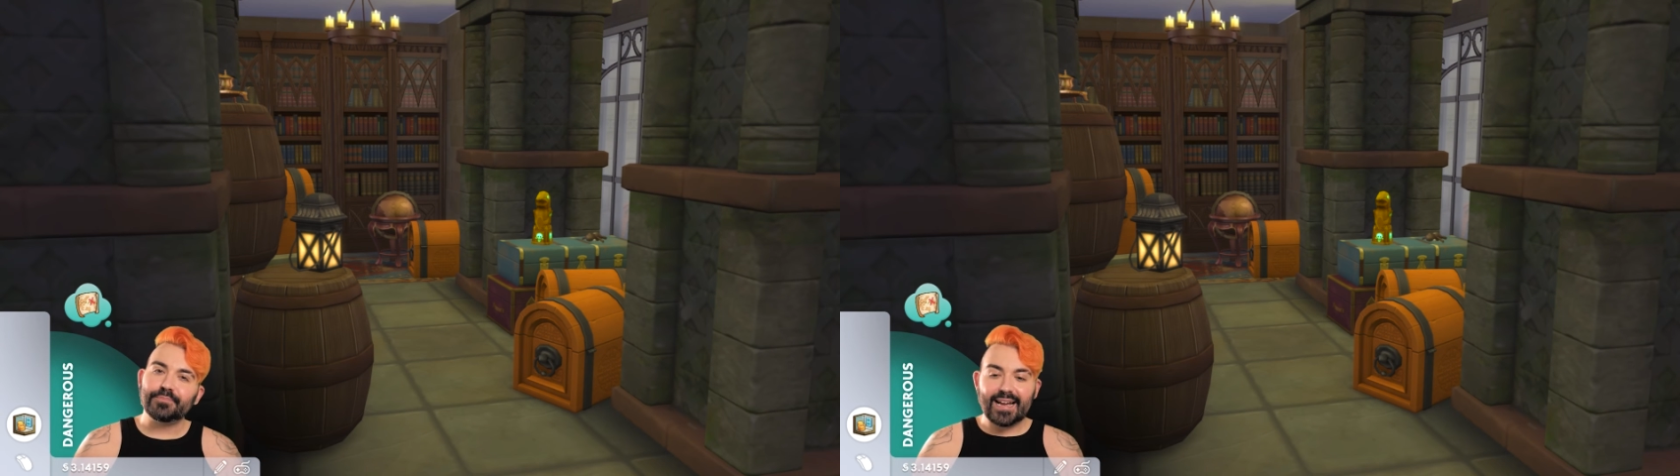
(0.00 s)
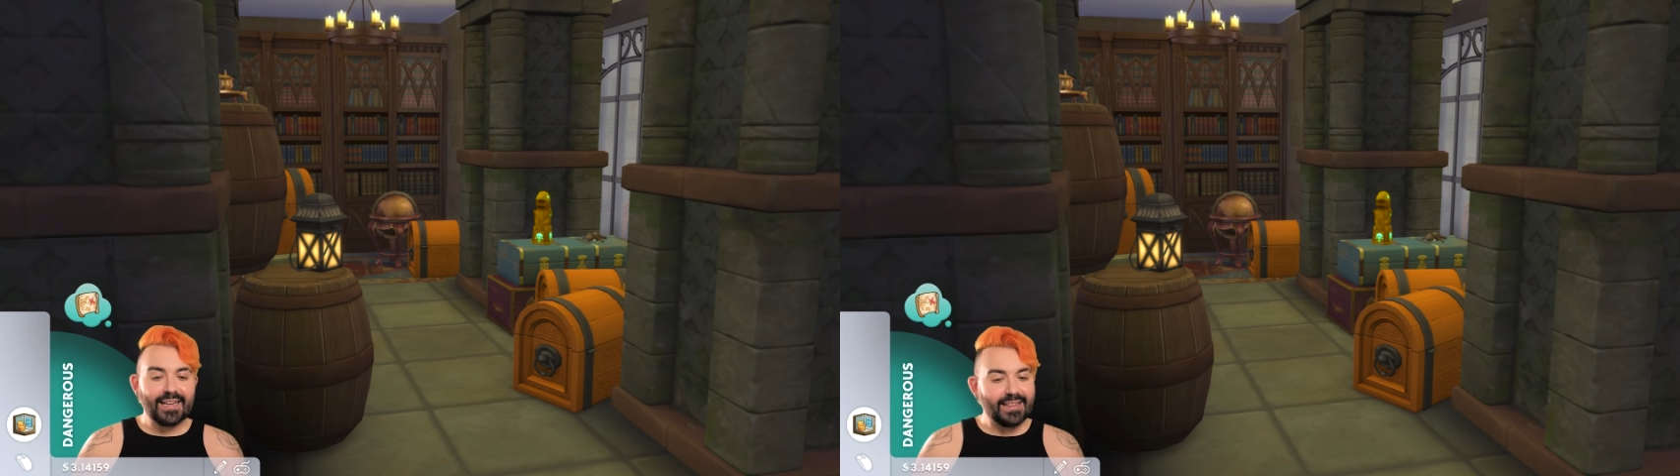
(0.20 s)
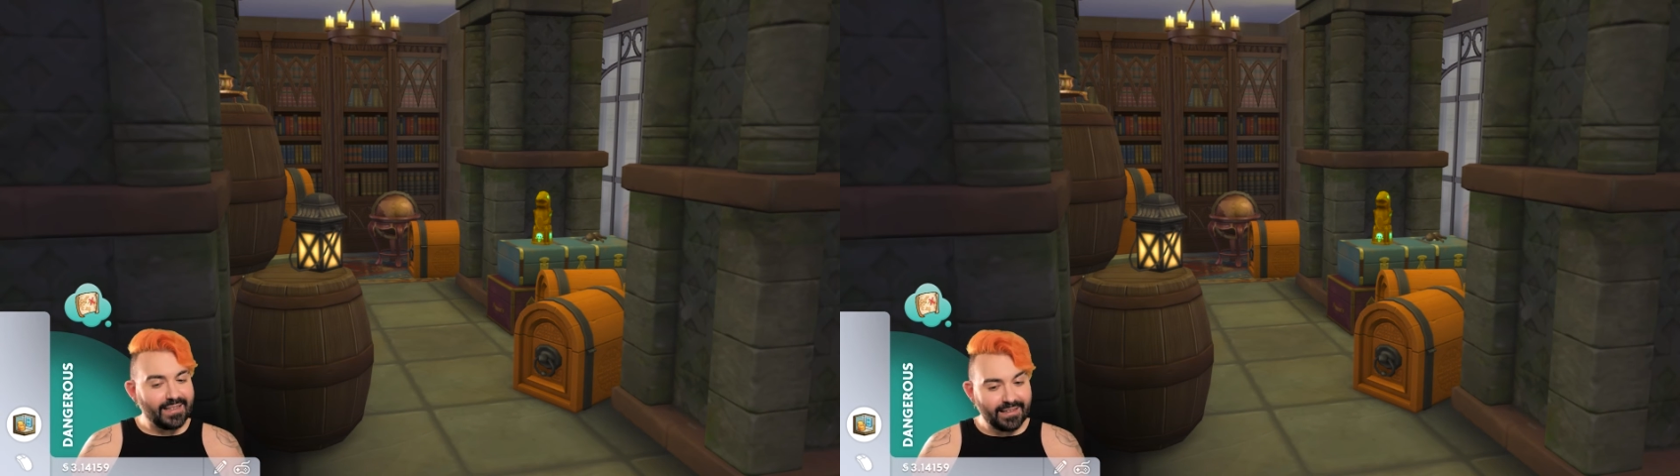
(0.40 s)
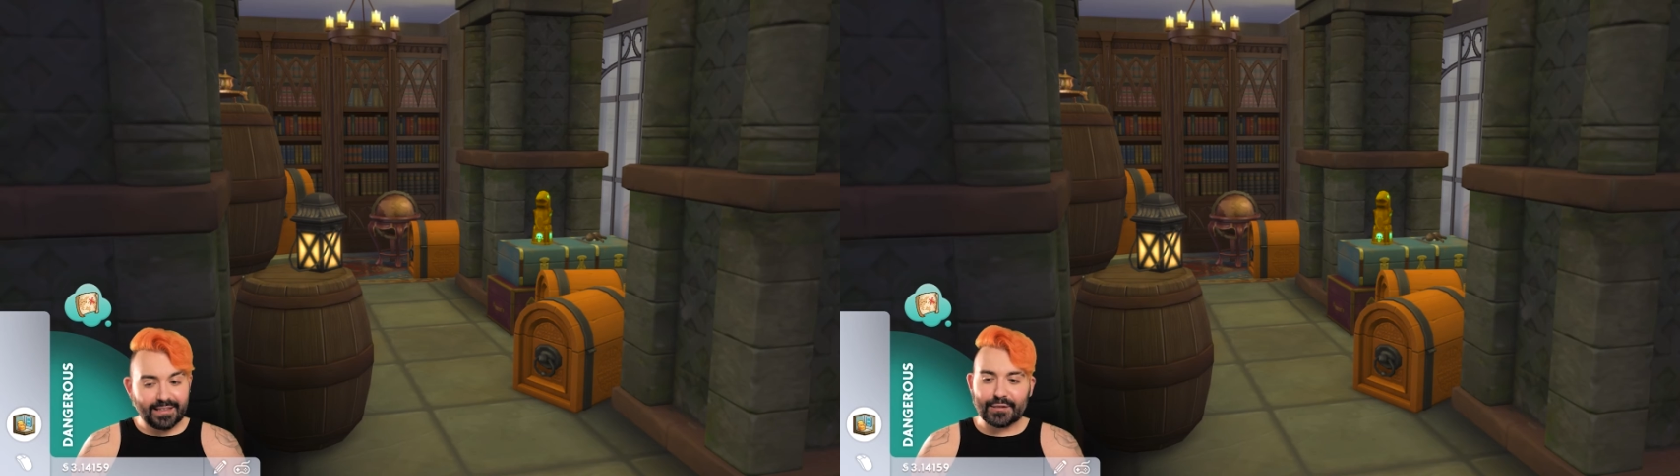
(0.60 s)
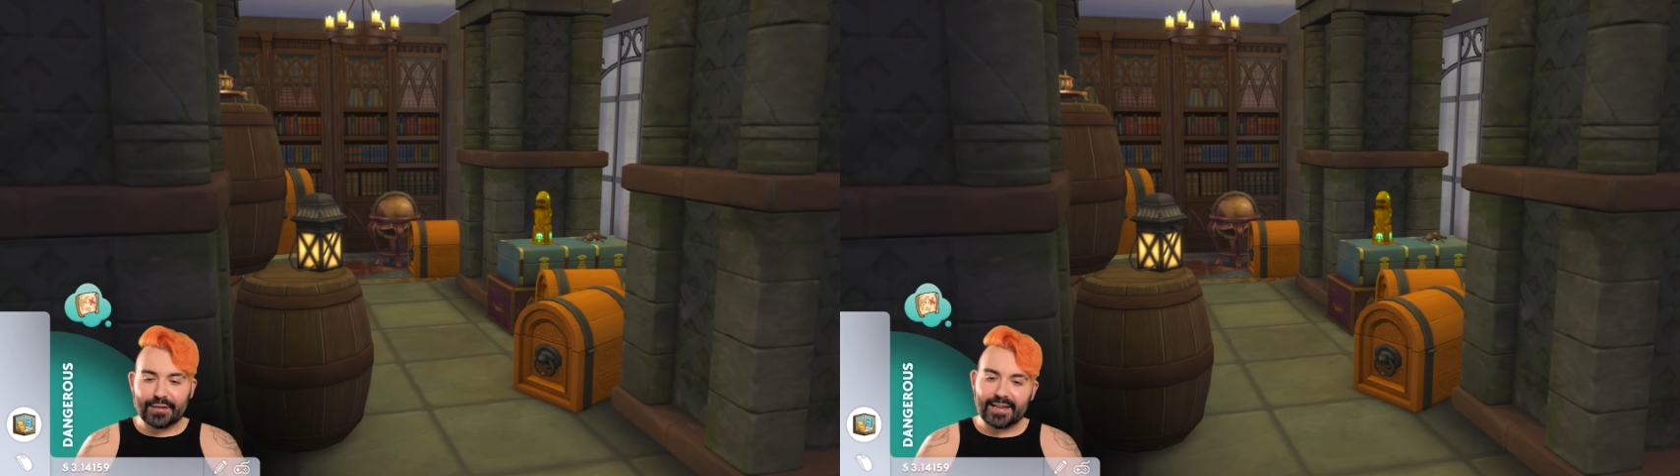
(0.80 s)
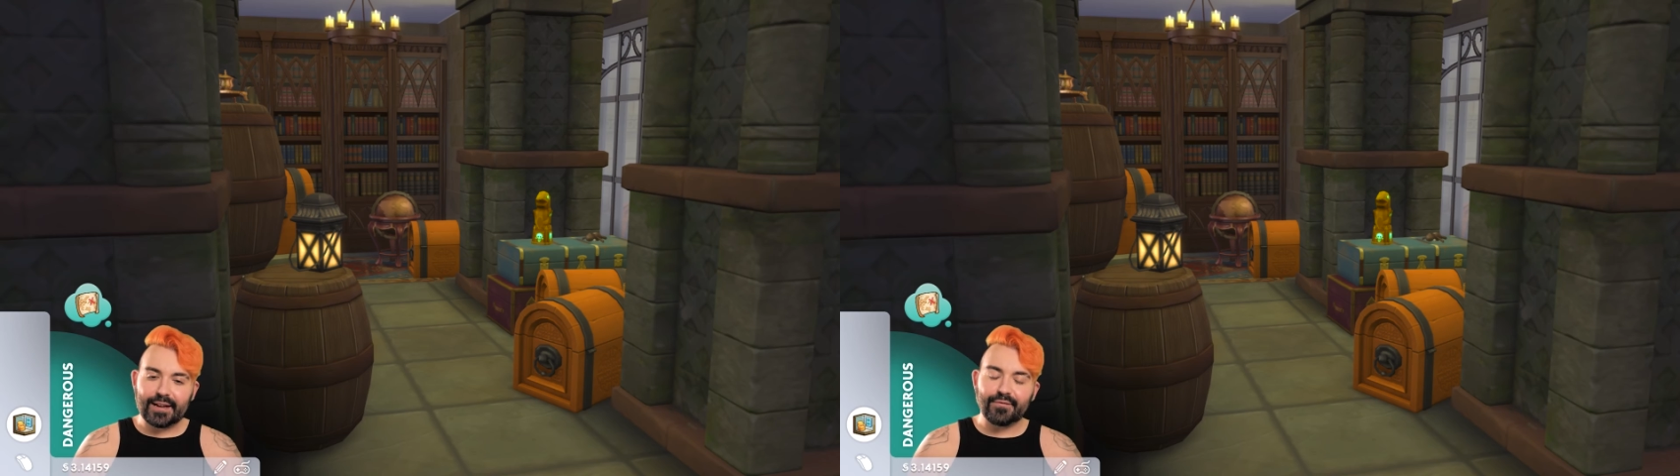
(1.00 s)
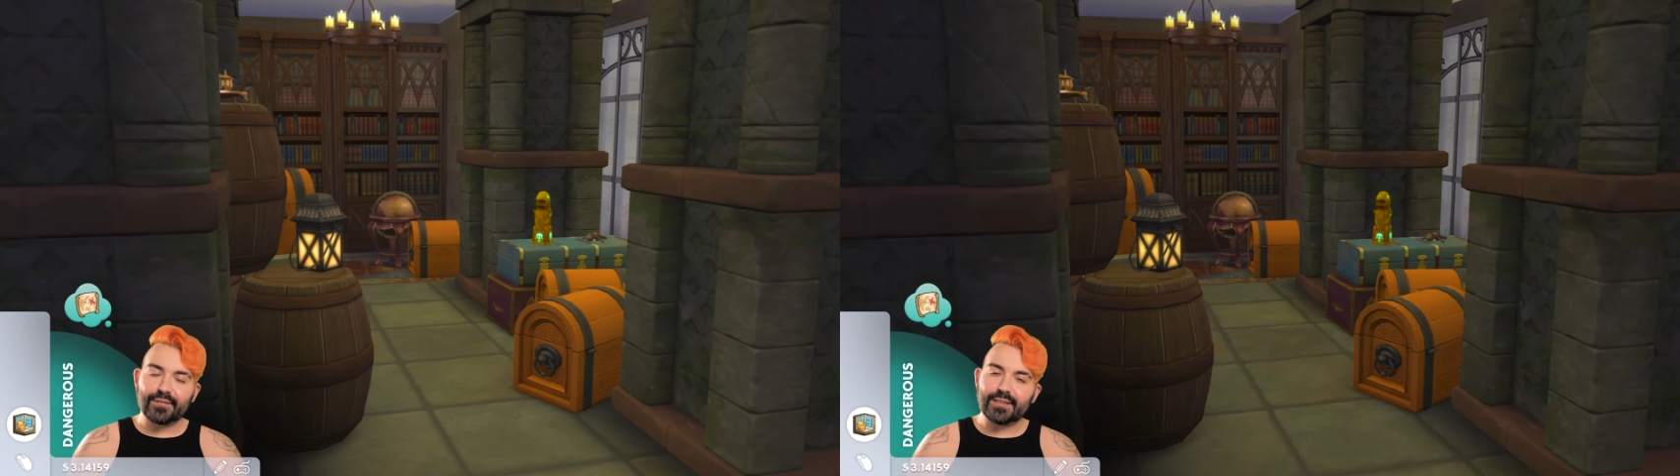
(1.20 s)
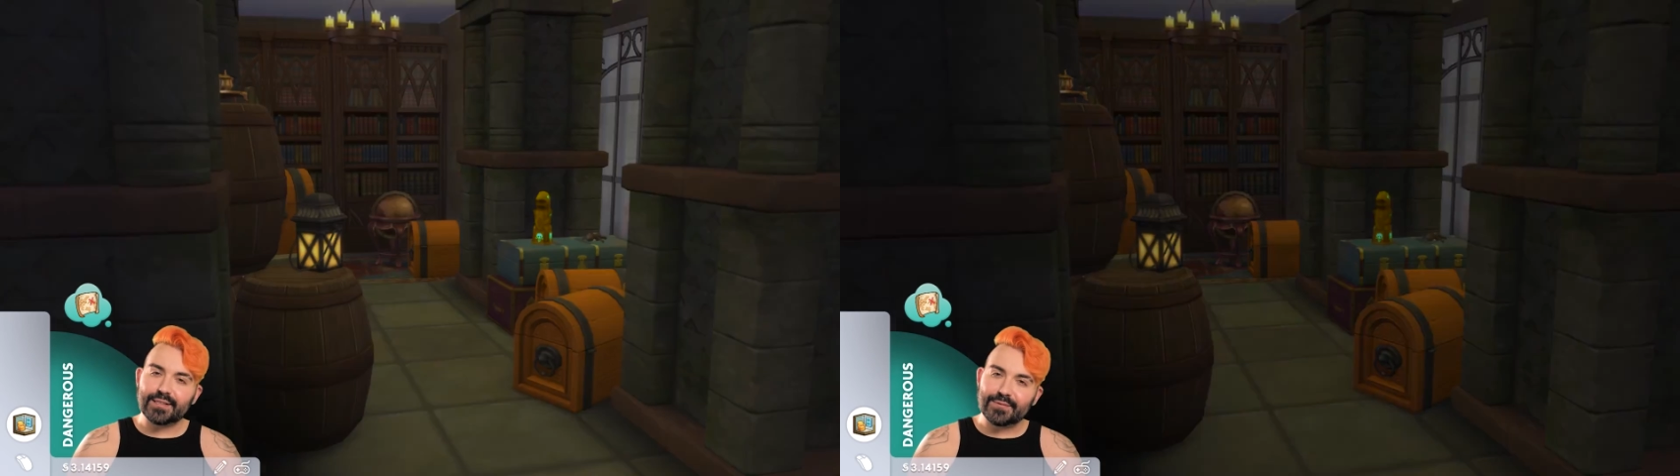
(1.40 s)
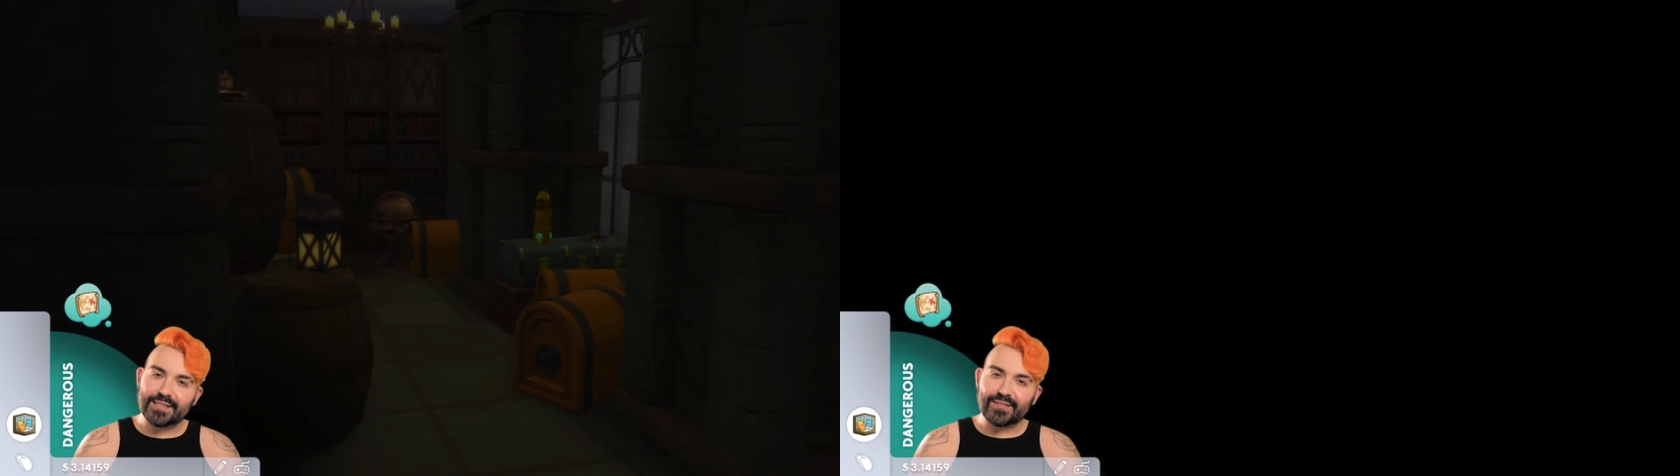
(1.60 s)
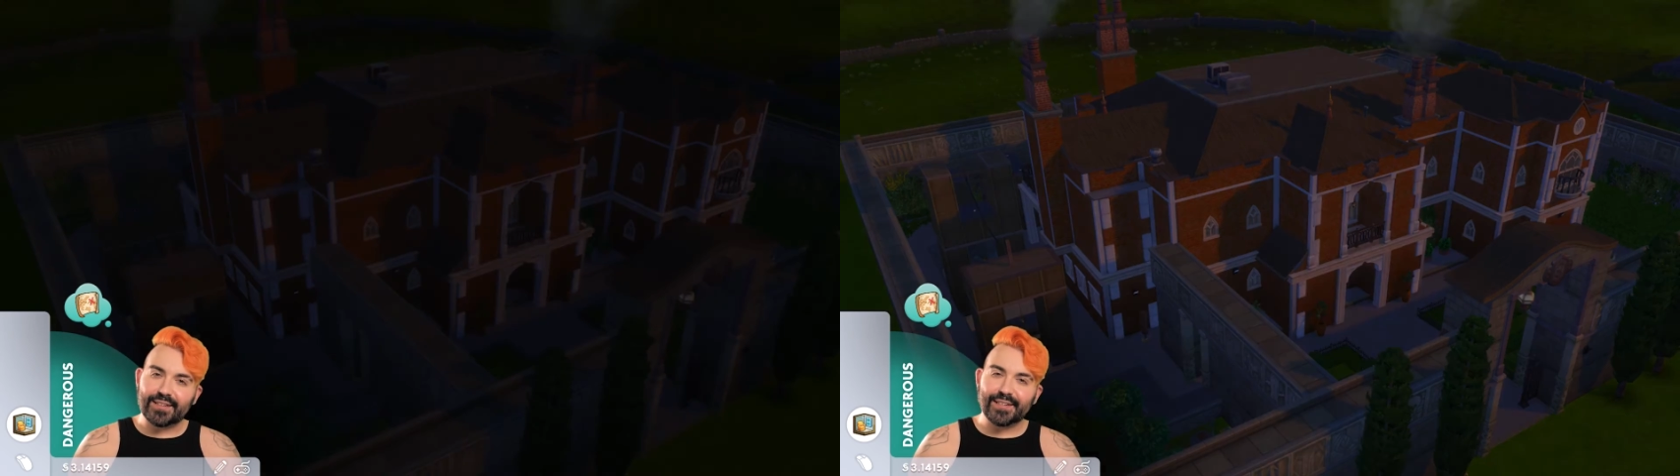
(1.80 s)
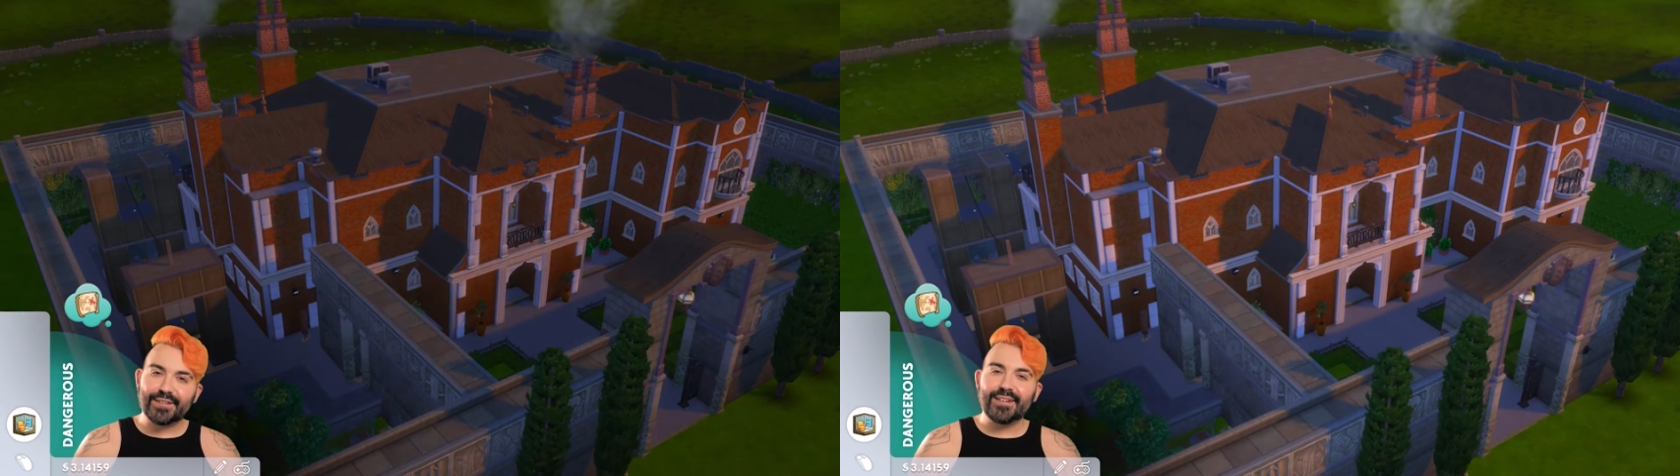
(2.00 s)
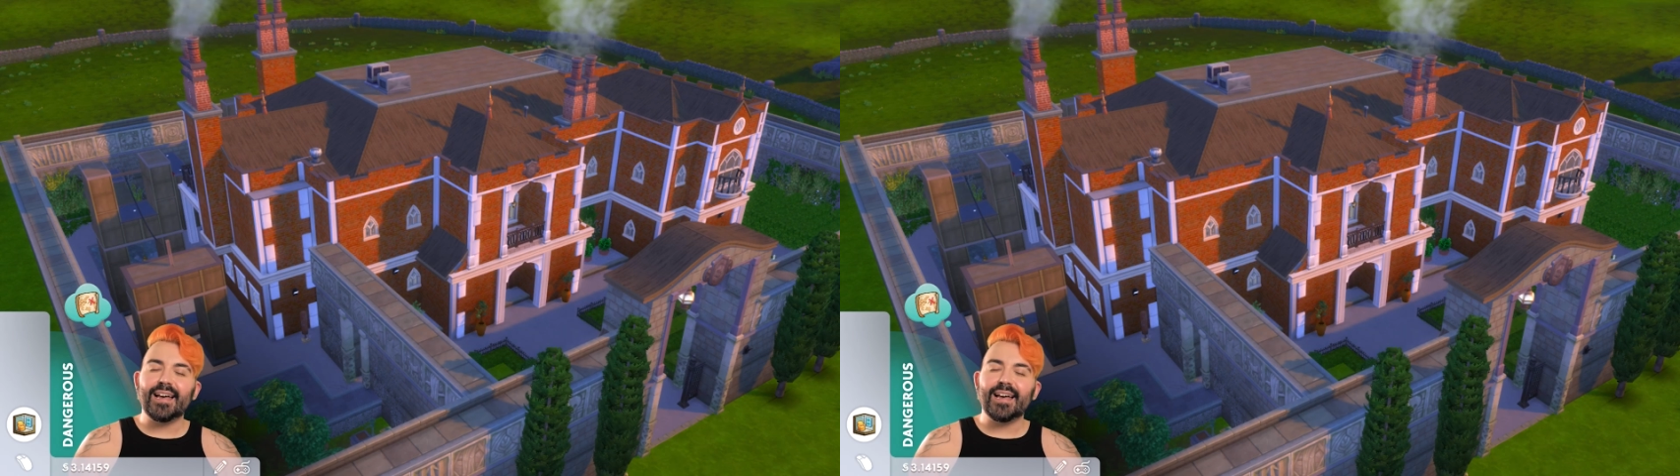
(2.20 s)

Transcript: I think that's all I have for this week's video.